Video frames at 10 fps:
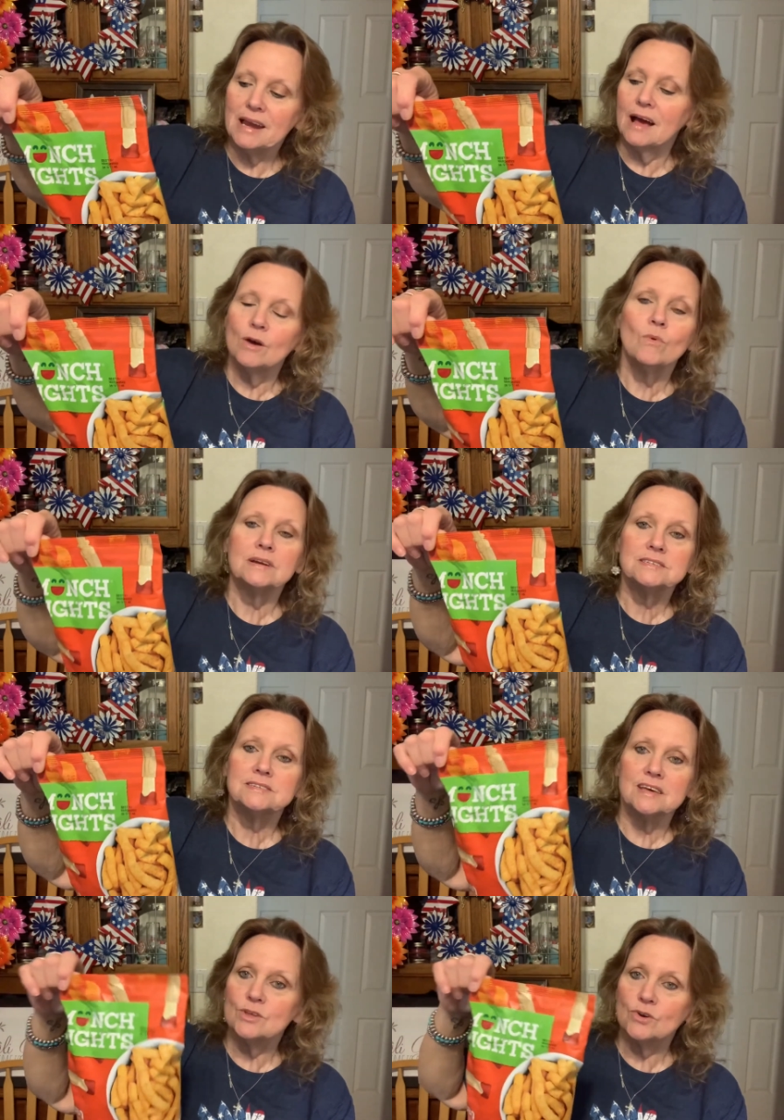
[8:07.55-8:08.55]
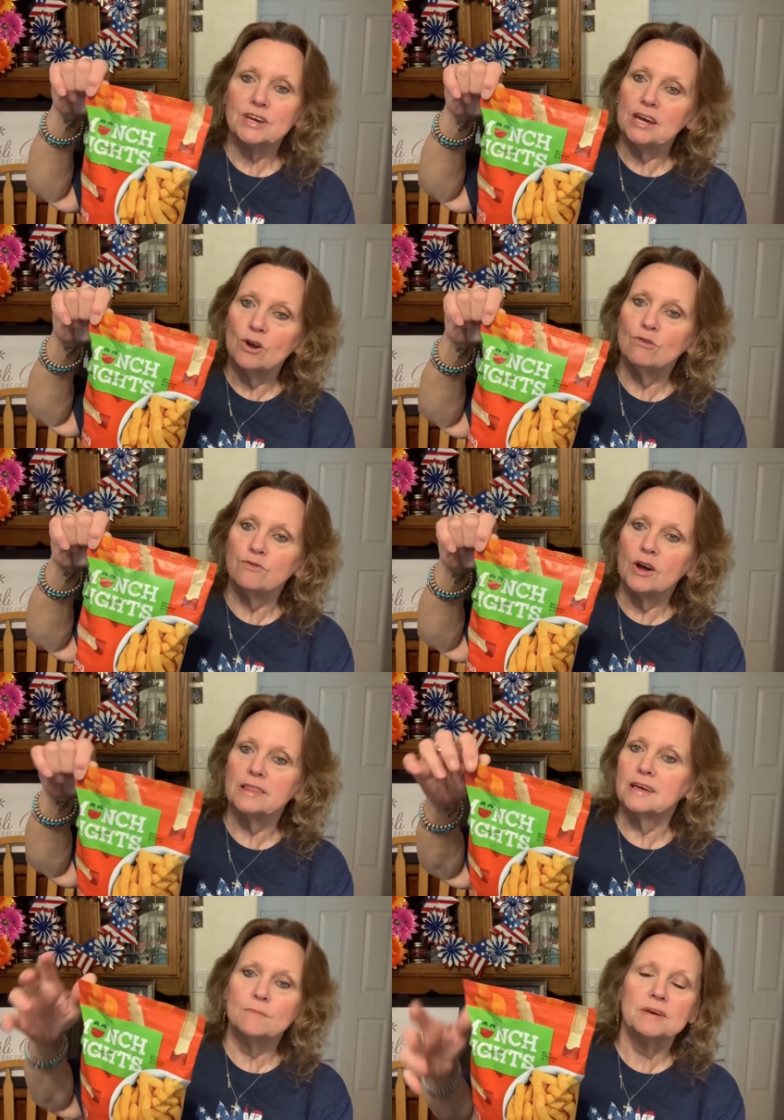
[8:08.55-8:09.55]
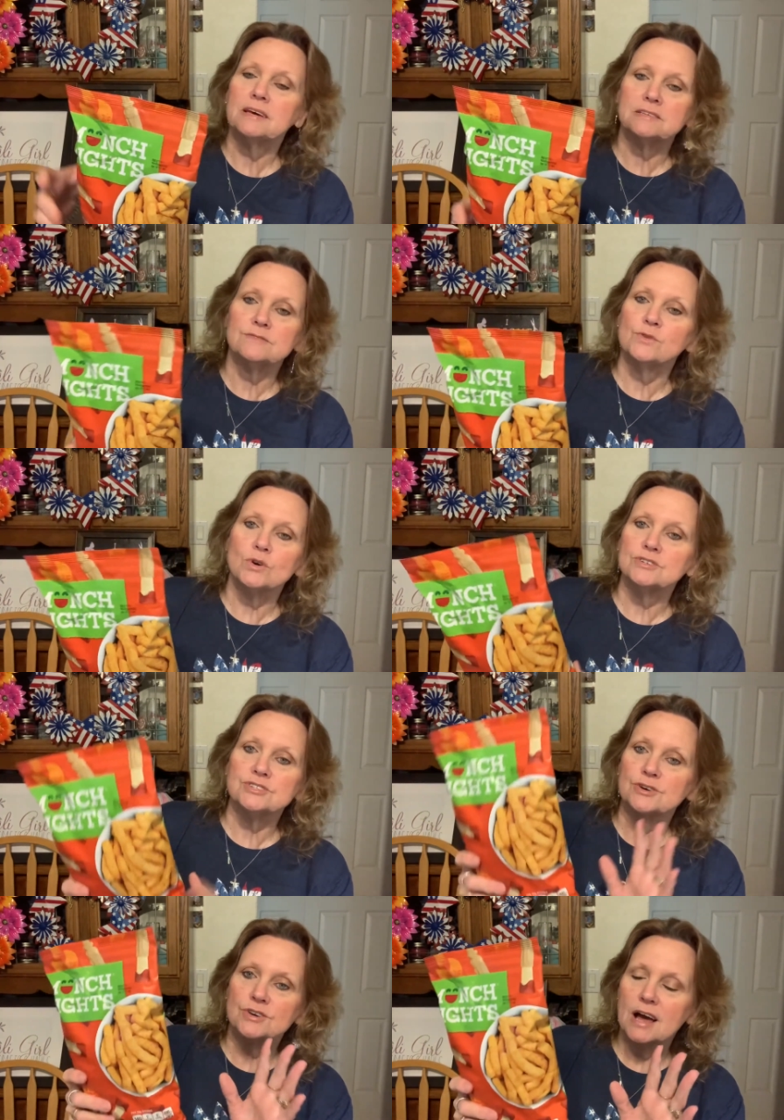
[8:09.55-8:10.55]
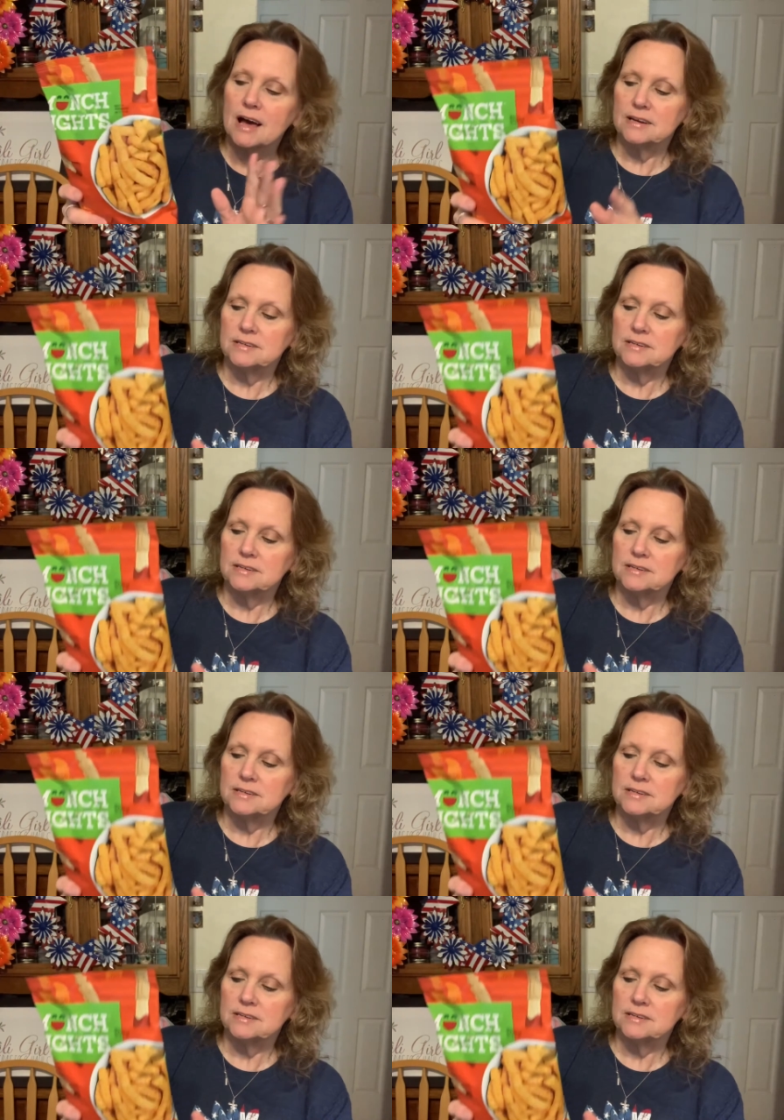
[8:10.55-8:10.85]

I don't want to say they're keto friendly because of course they're not,